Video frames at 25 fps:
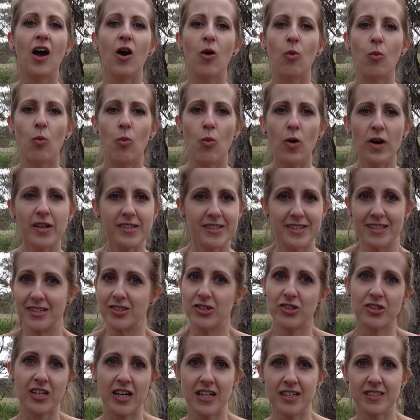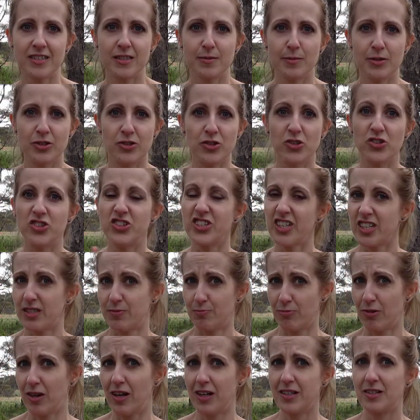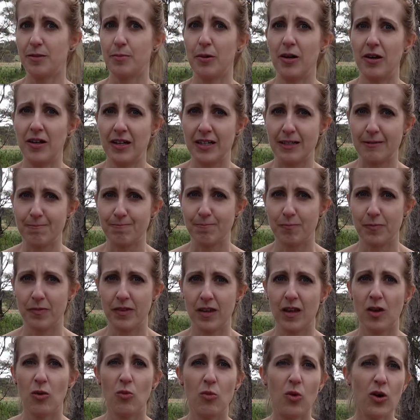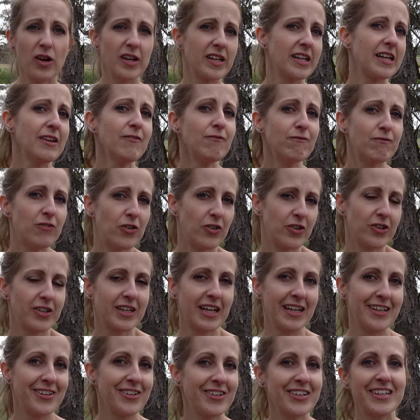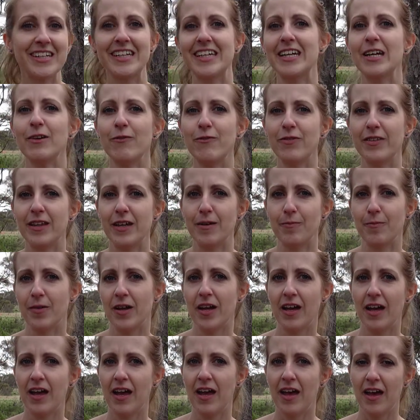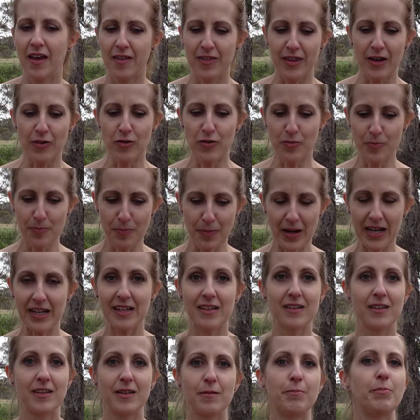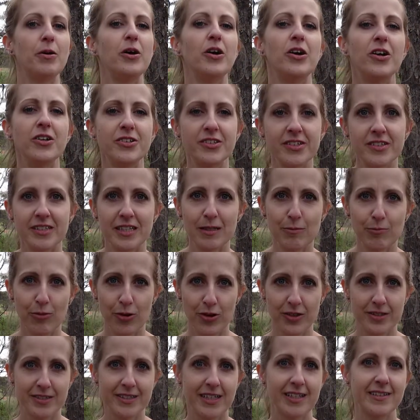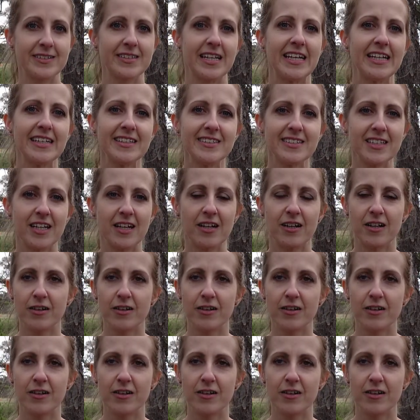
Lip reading: What does your customer do just prior to buying? What info can you give them that will make the purchasing process easier?